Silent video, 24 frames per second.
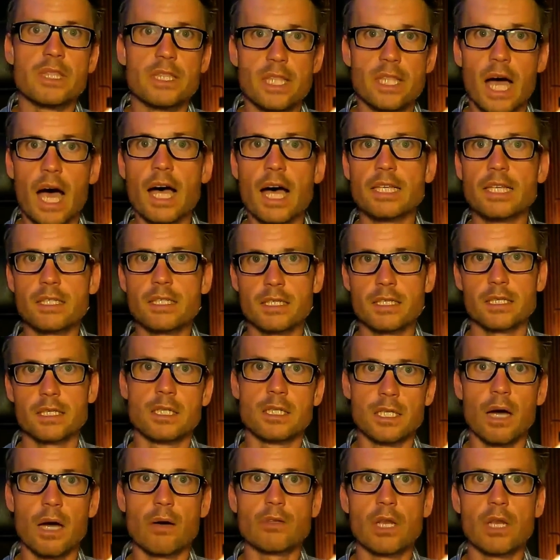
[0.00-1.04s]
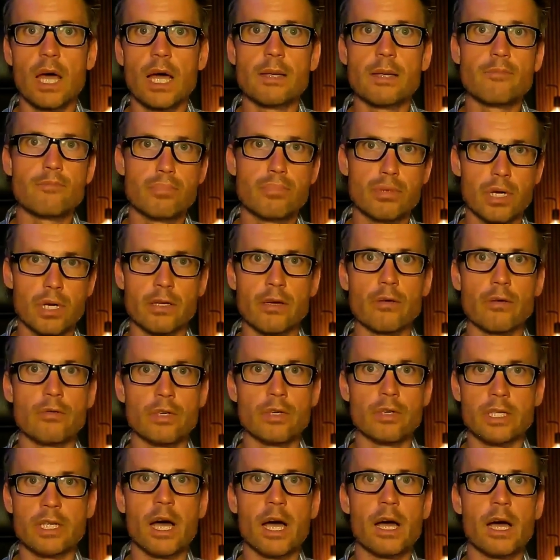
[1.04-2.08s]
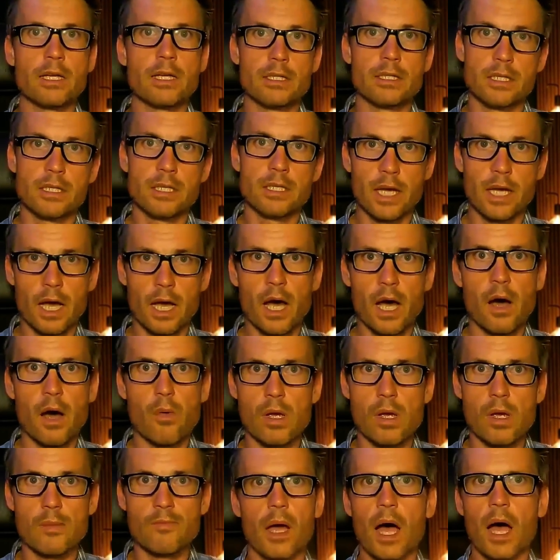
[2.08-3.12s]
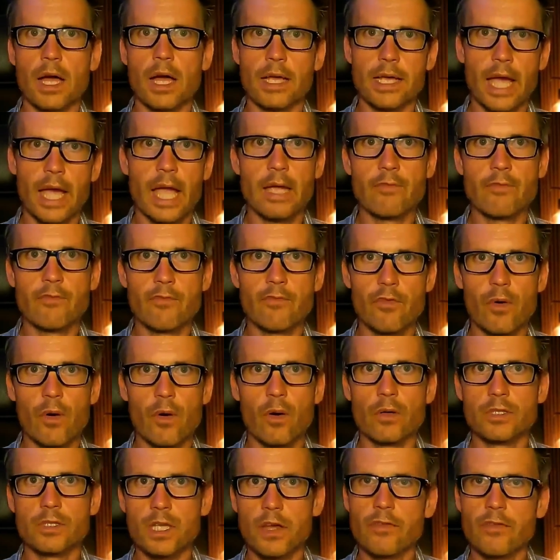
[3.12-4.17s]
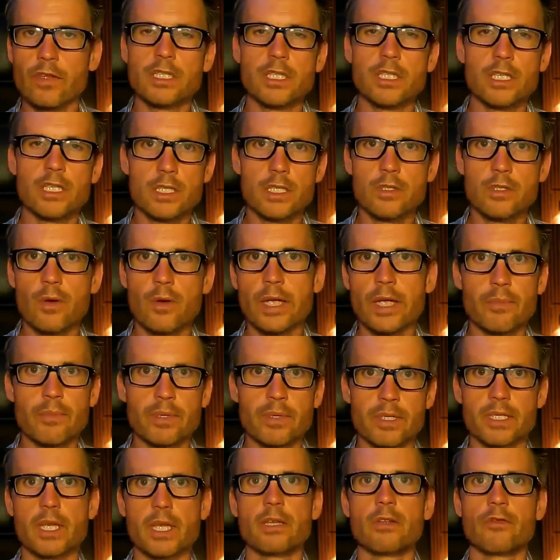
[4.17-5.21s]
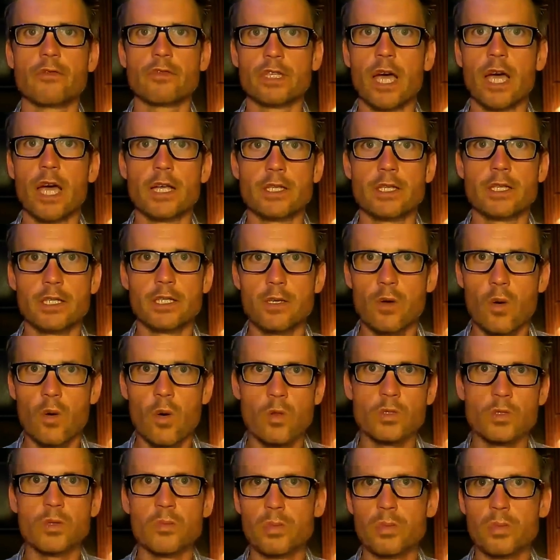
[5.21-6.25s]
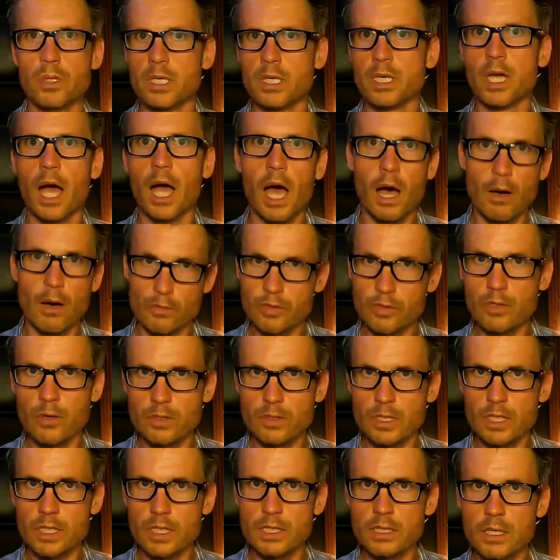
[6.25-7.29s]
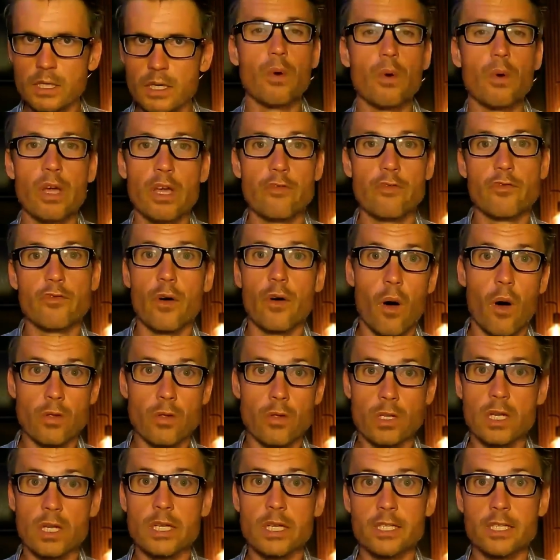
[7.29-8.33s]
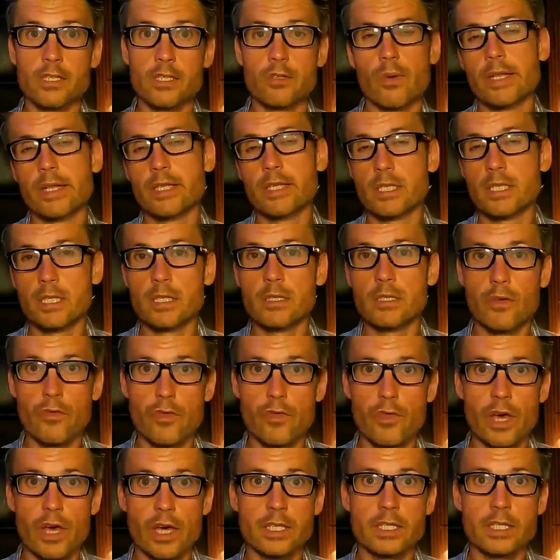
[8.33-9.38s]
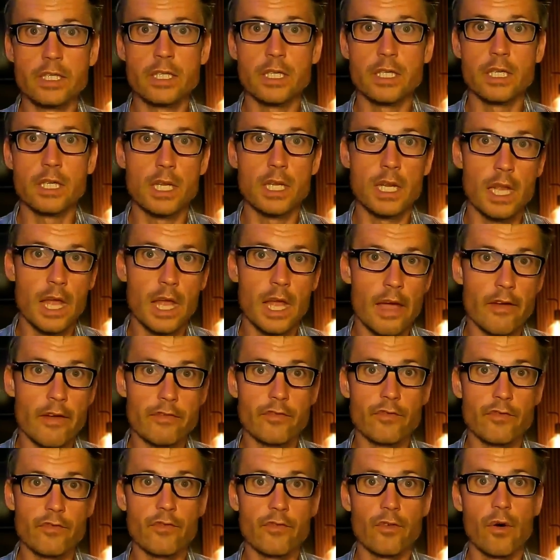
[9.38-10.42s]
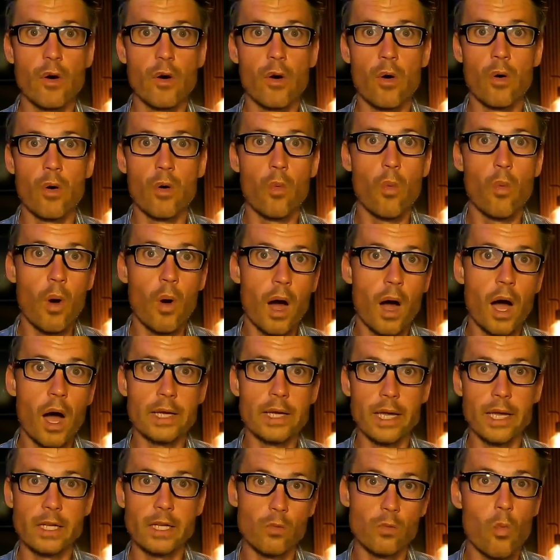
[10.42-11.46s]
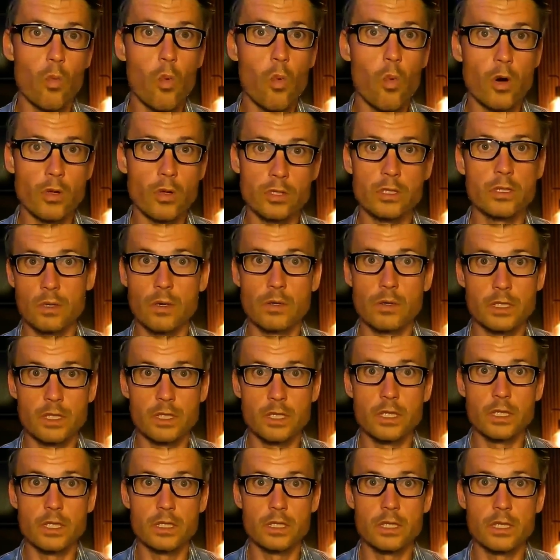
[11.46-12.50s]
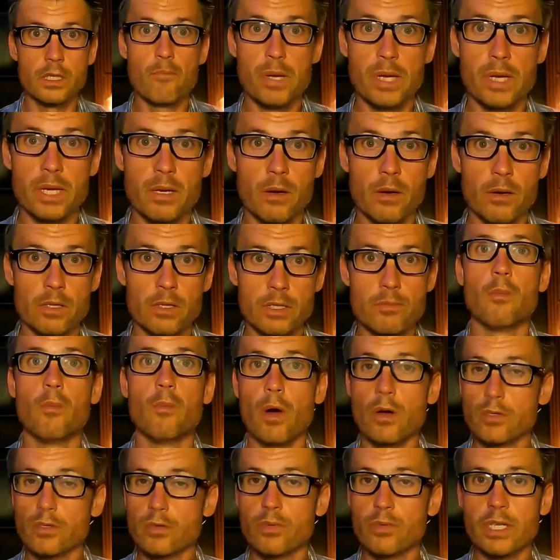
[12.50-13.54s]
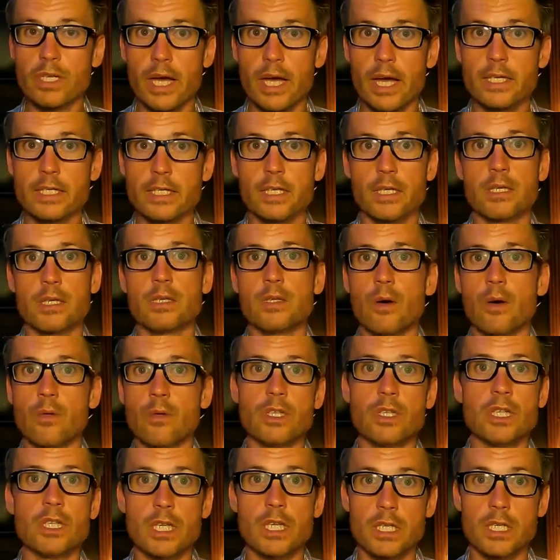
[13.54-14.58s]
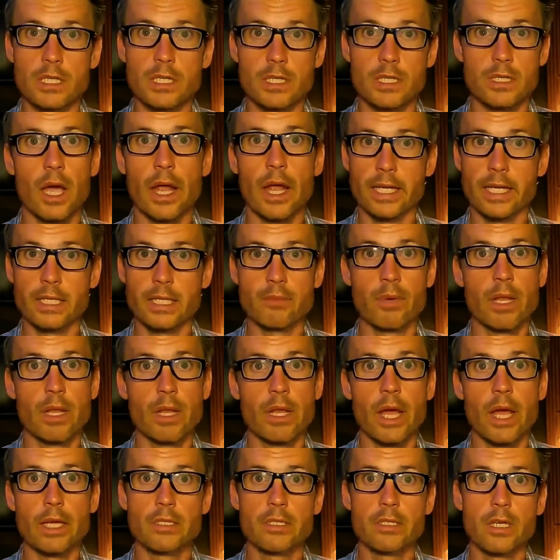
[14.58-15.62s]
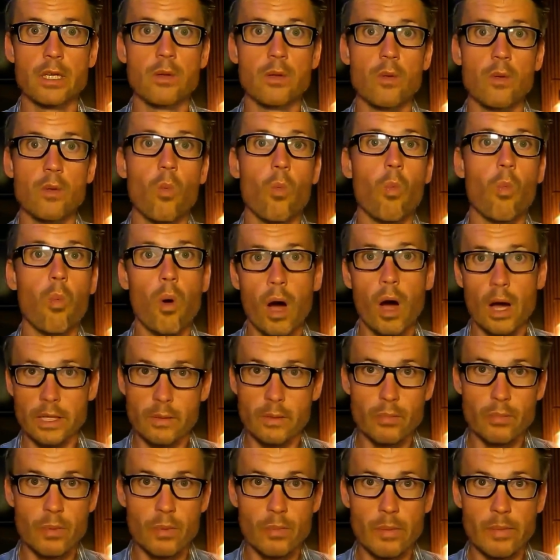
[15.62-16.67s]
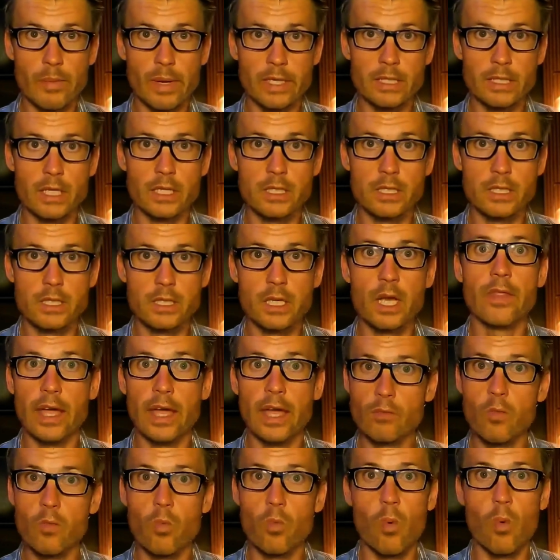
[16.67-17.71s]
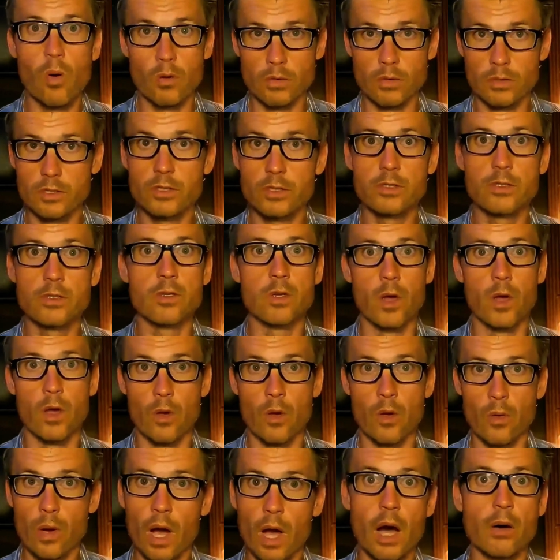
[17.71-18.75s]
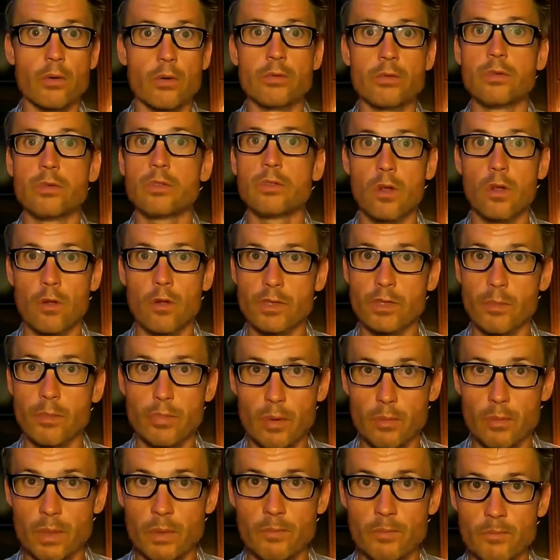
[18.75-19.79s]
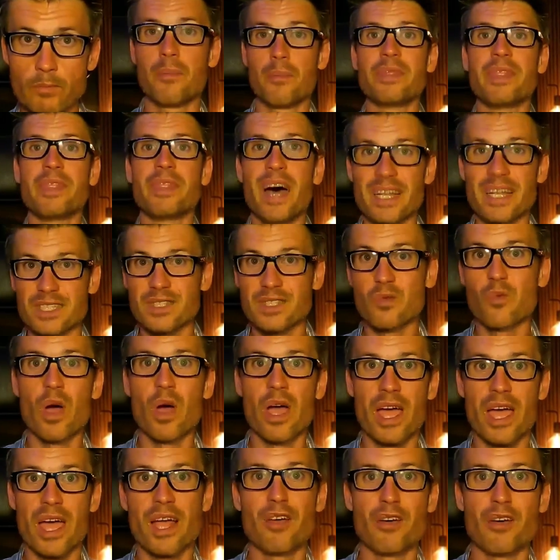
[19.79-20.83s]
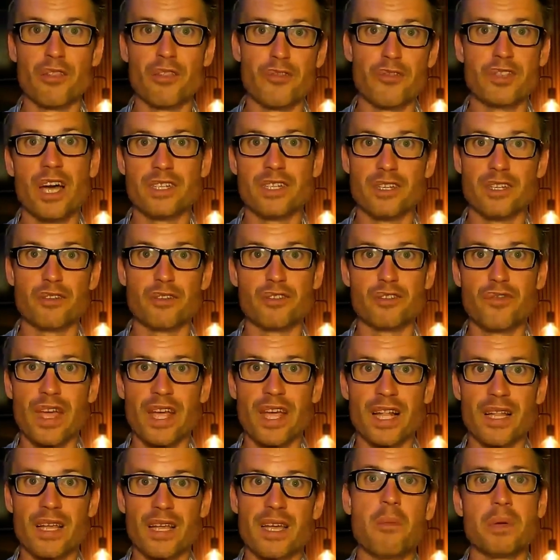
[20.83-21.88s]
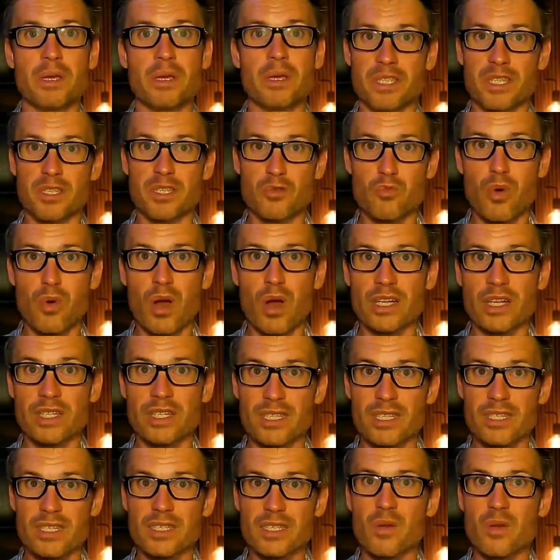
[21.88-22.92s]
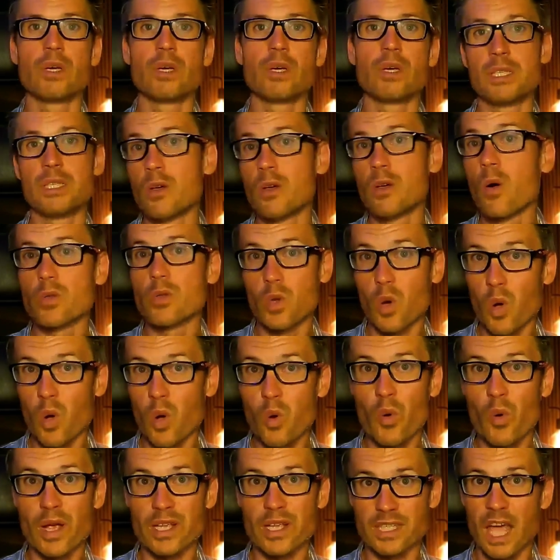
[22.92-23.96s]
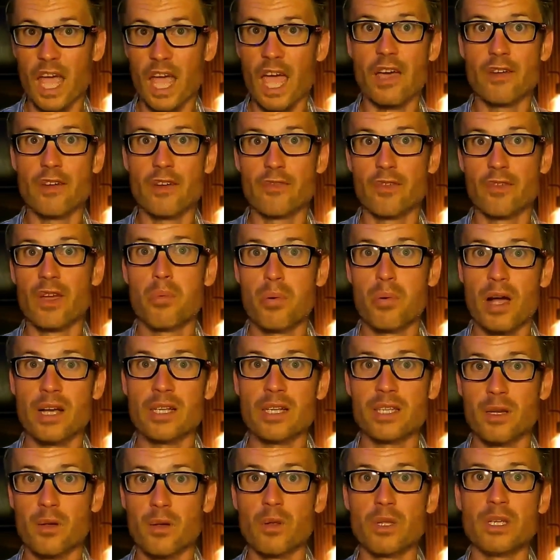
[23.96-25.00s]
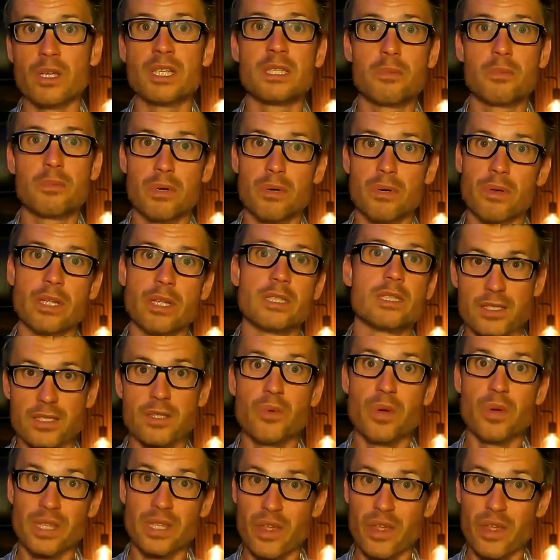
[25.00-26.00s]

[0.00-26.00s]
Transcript: does the outline prioritize the how? I aim for 70 to 80% of the article to be how-to content, with only 20 to 30 left for why and what content. Because most readers don't need an explanation why the problem exists. They want to know how to solve the problem. But that's where a lot of articles fail, because as writers, we don't always have practical experience doing